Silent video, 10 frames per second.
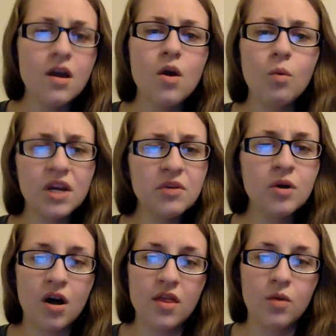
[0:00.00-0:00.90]
What do you
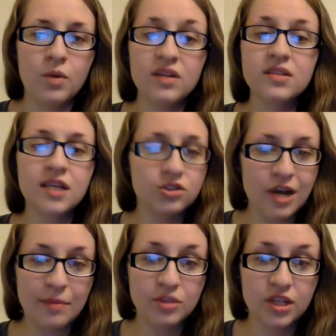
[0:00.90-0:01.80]
call the wheeled
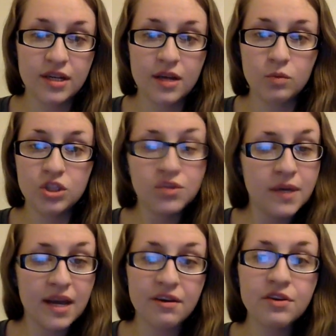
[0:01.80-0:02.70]
contraption in which you
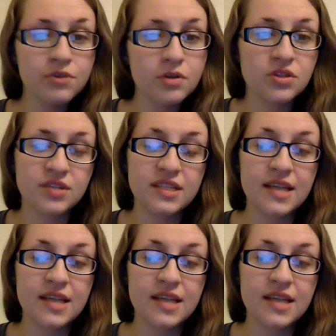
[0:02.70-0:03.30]
carry groceries